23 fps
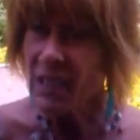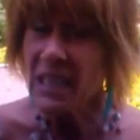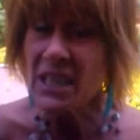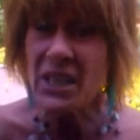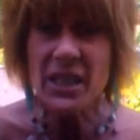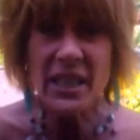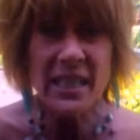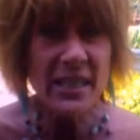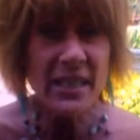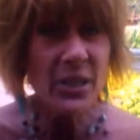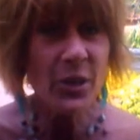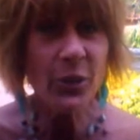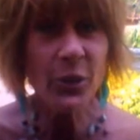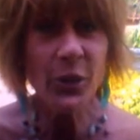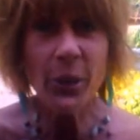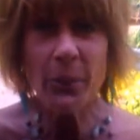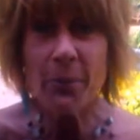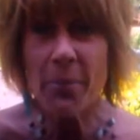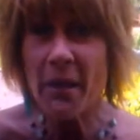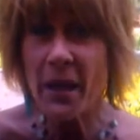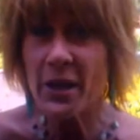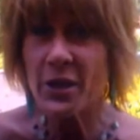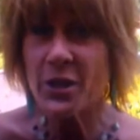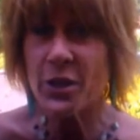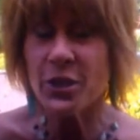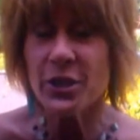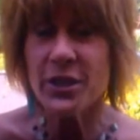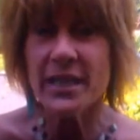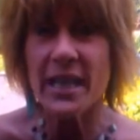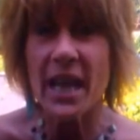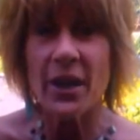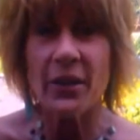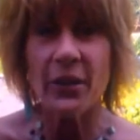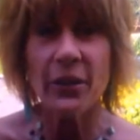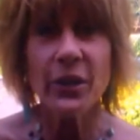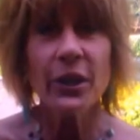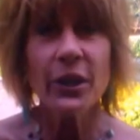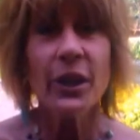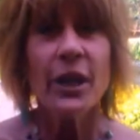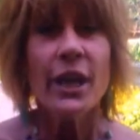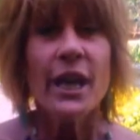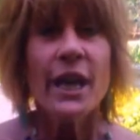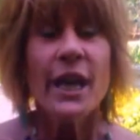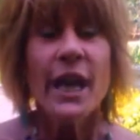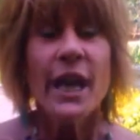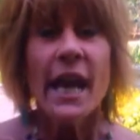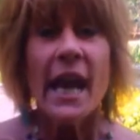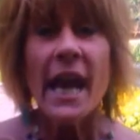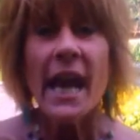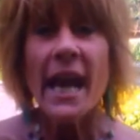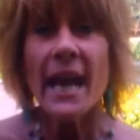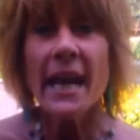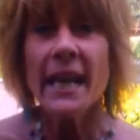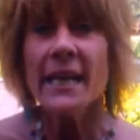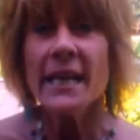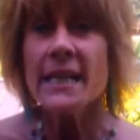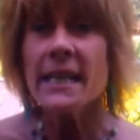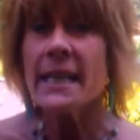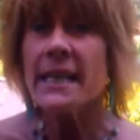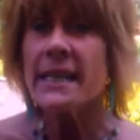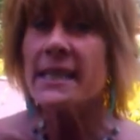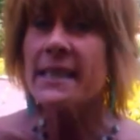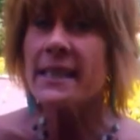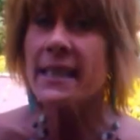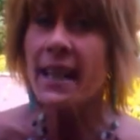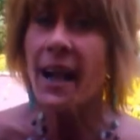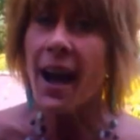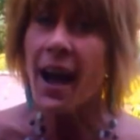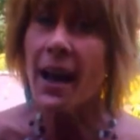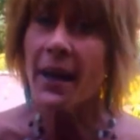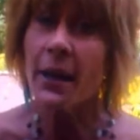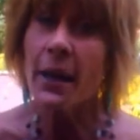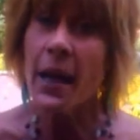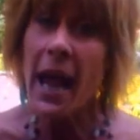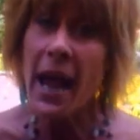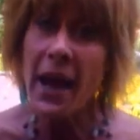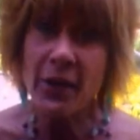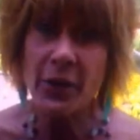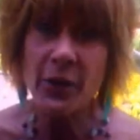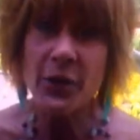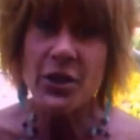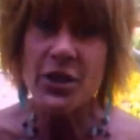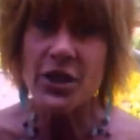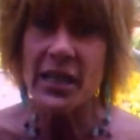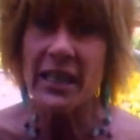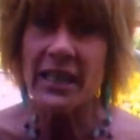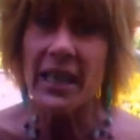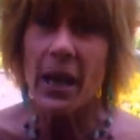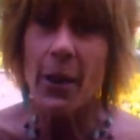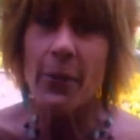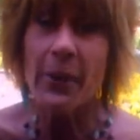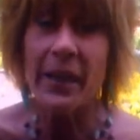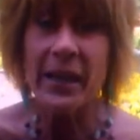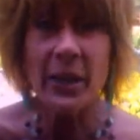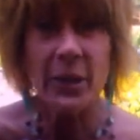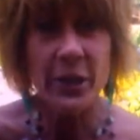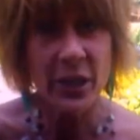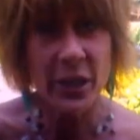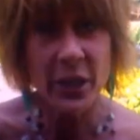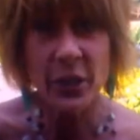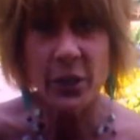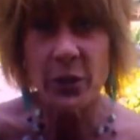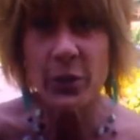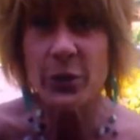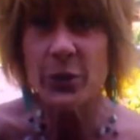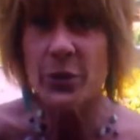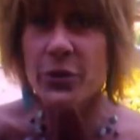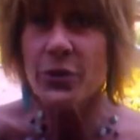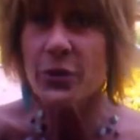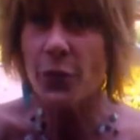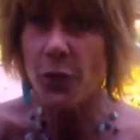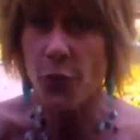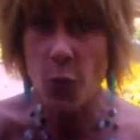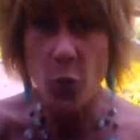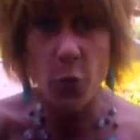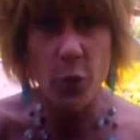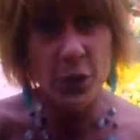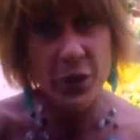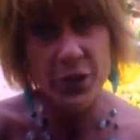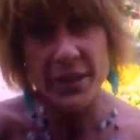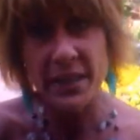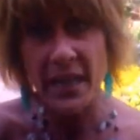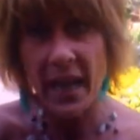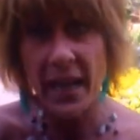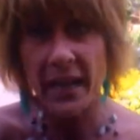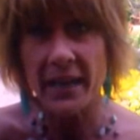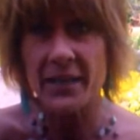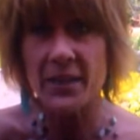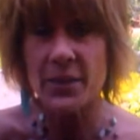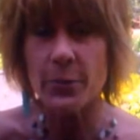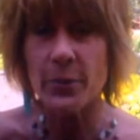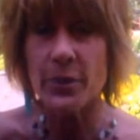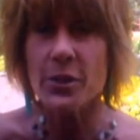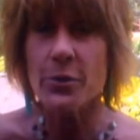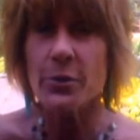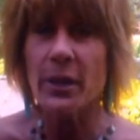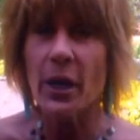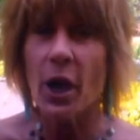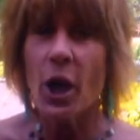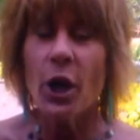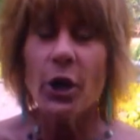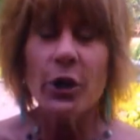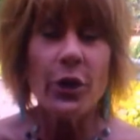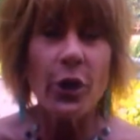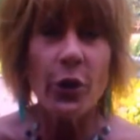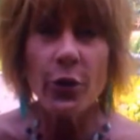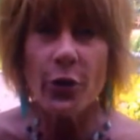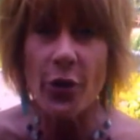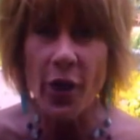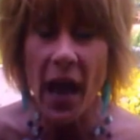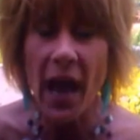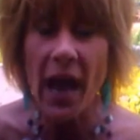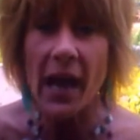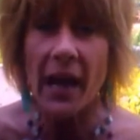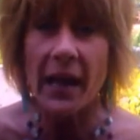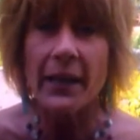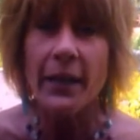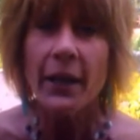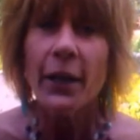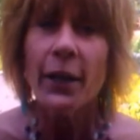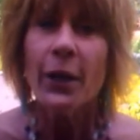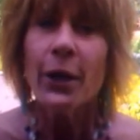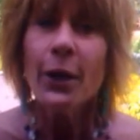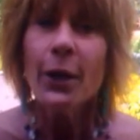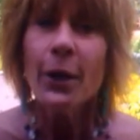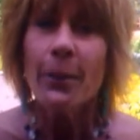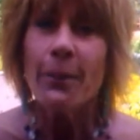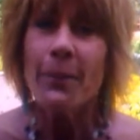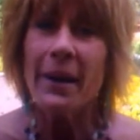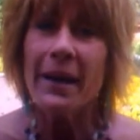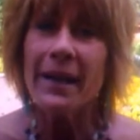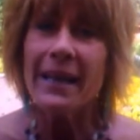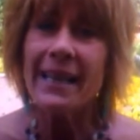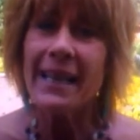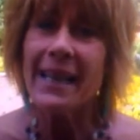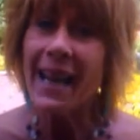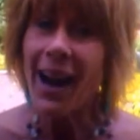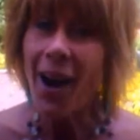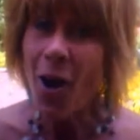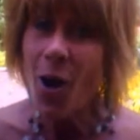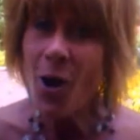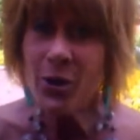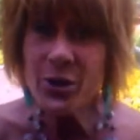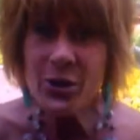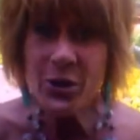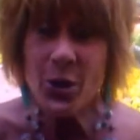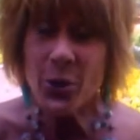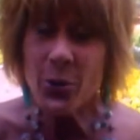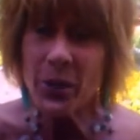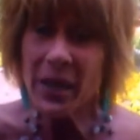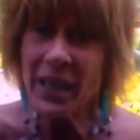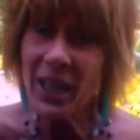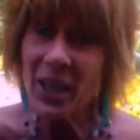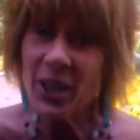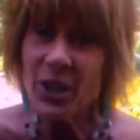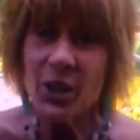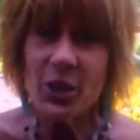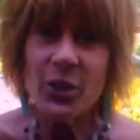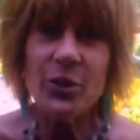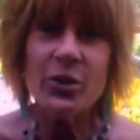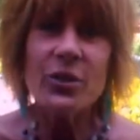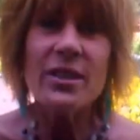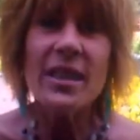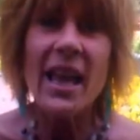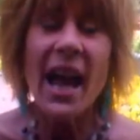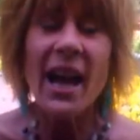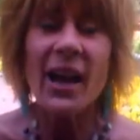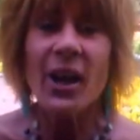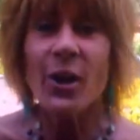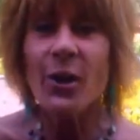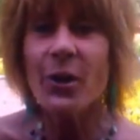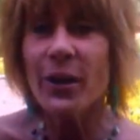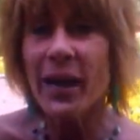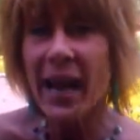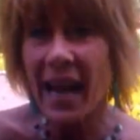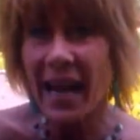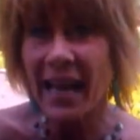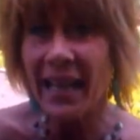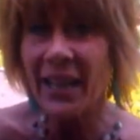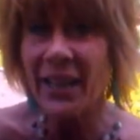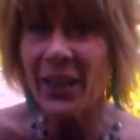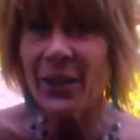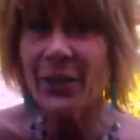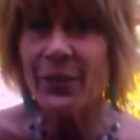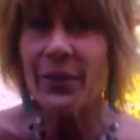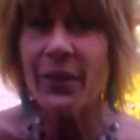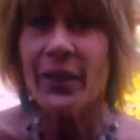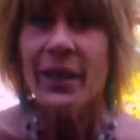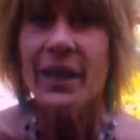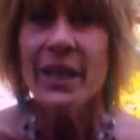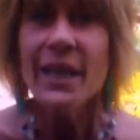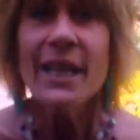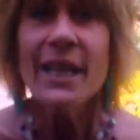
it's considered our pleasure center, and it's got an energy that we could use for sex, which we all know that, but it also, we can use that creative,